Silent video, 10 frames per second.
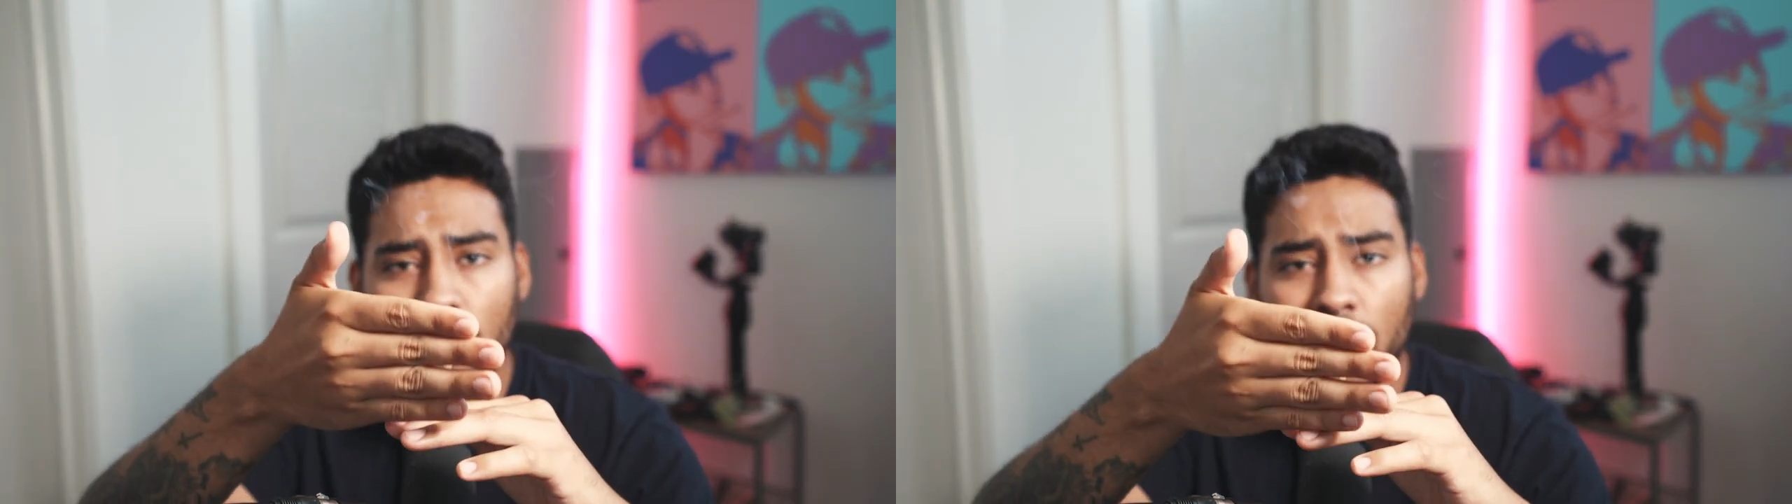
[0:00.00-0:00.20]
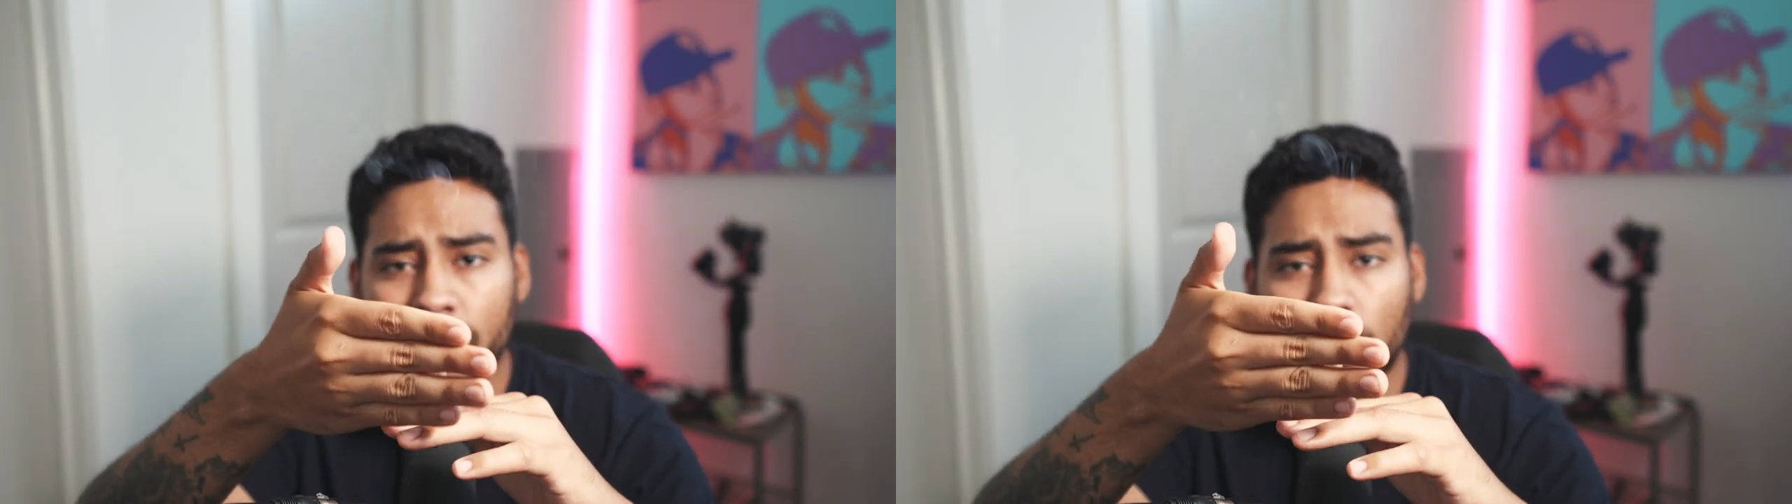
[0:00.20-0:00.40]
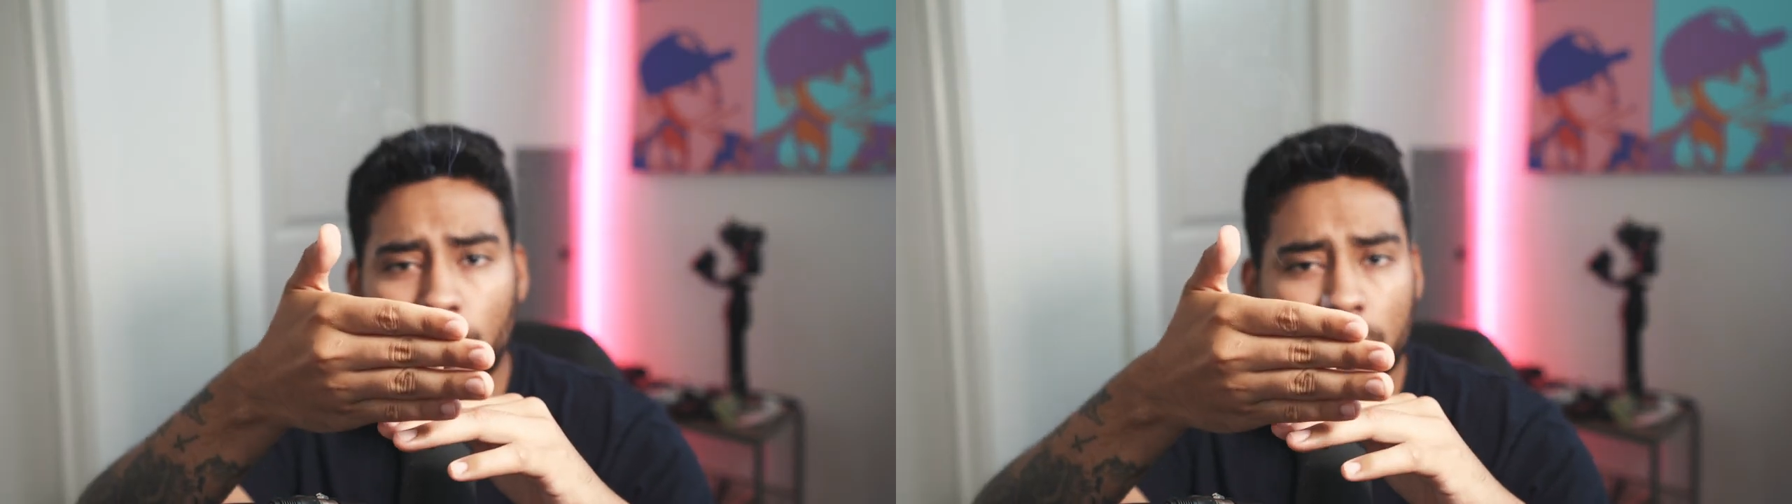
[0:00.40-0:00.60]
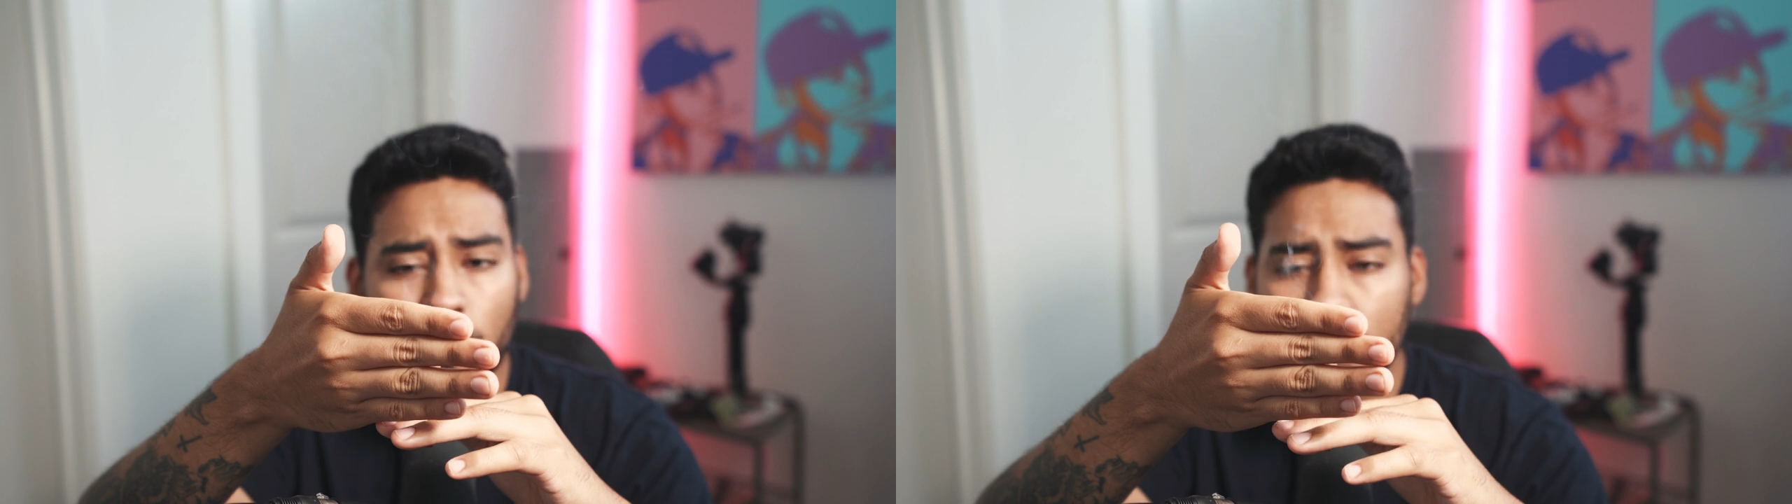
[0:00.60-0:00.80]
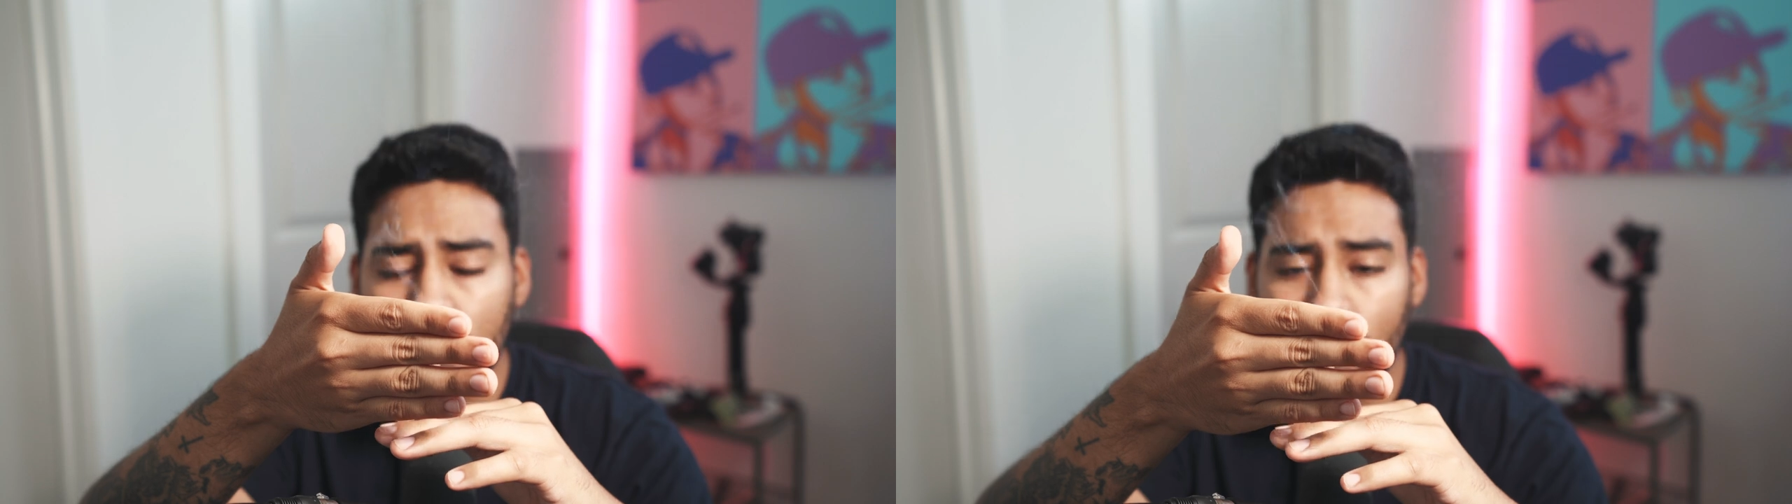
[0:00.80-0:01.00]
off where the
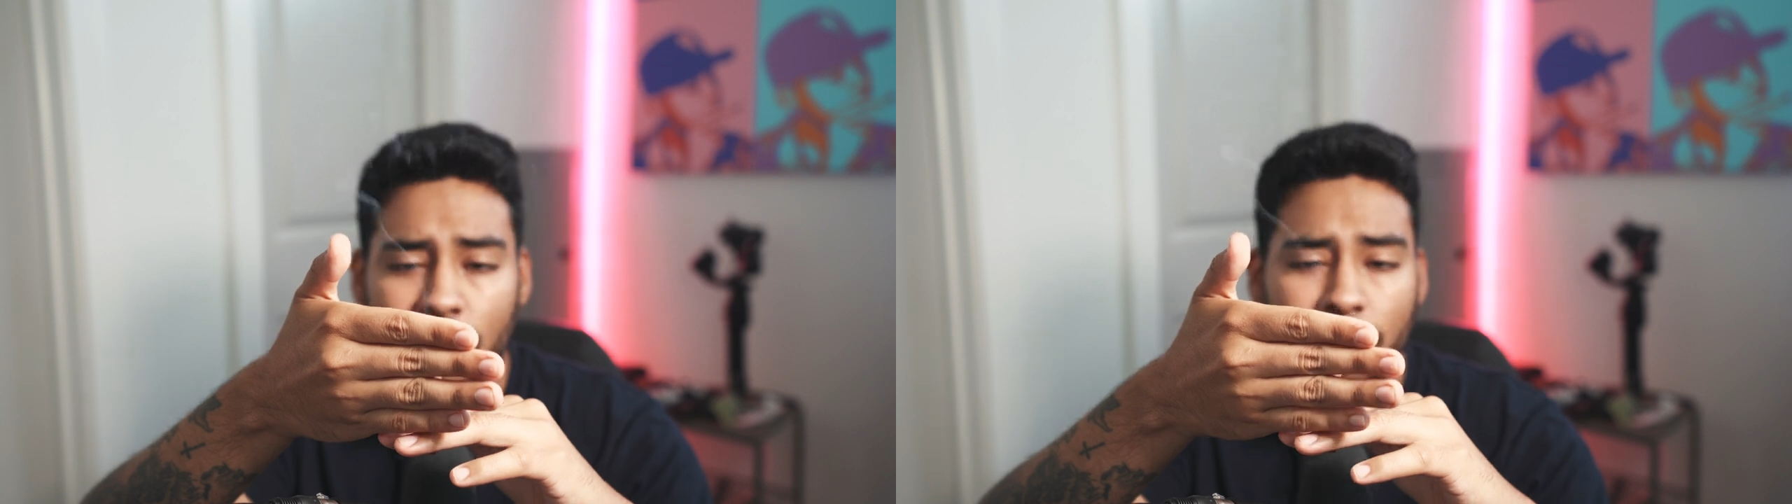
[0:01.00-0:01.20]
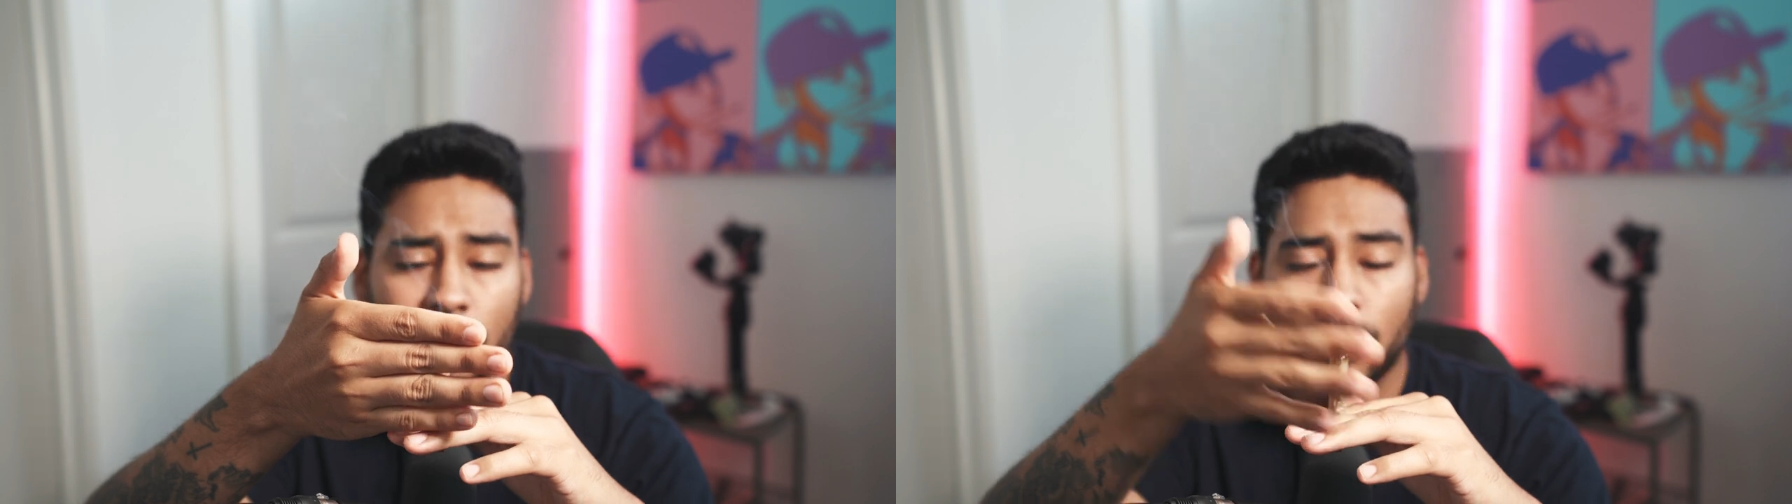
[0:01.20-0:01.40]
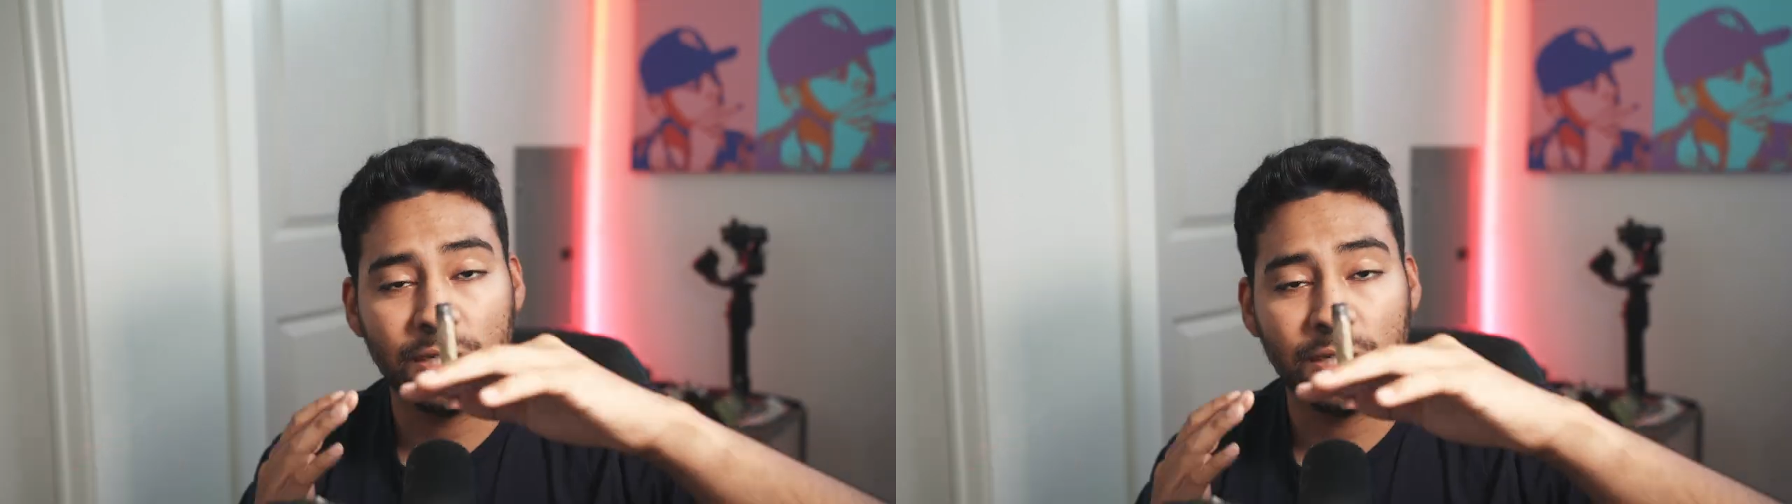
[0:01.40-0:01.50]
wind's coming from,